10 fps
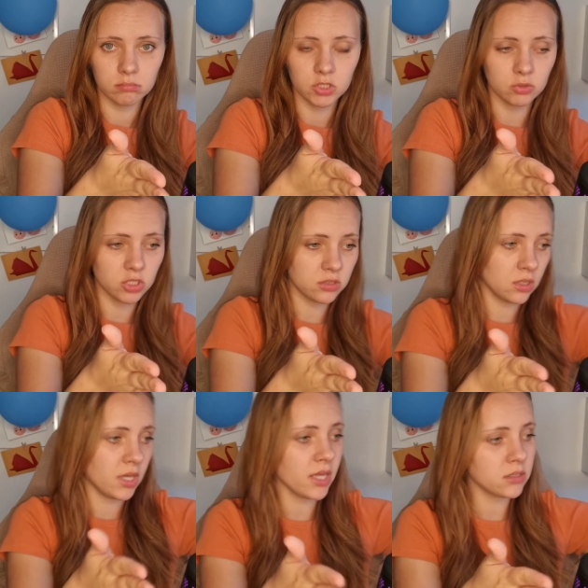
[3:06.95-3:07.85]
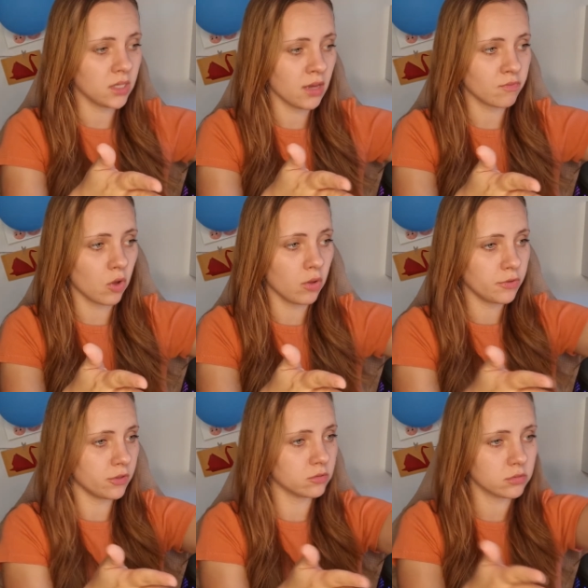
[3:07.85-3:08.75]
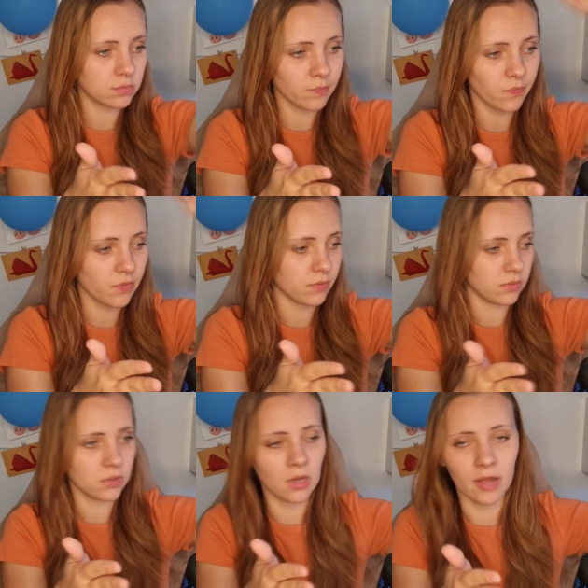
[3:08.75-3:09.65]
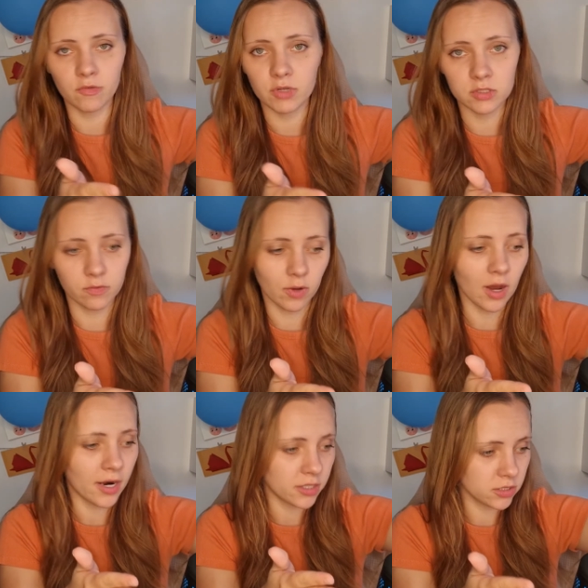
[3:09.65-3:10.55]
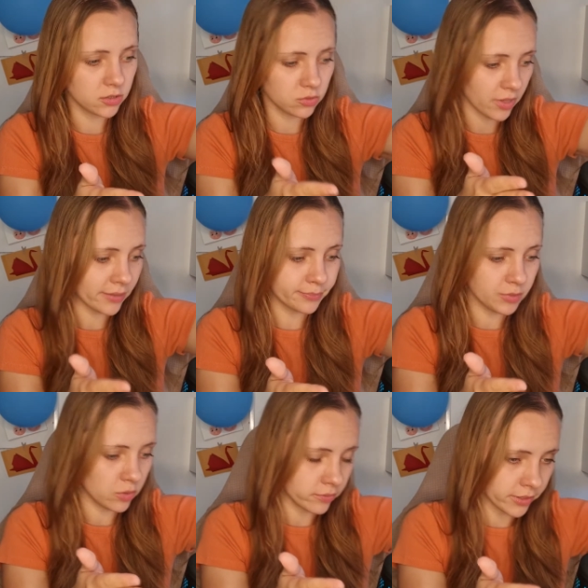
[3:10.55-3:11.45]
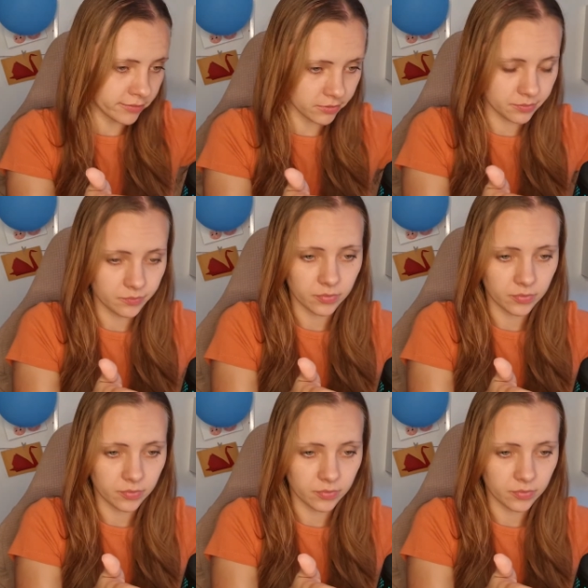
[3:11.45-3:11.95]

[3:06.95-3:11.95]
So just in case I have all those hundreds of cars to help me or whatever.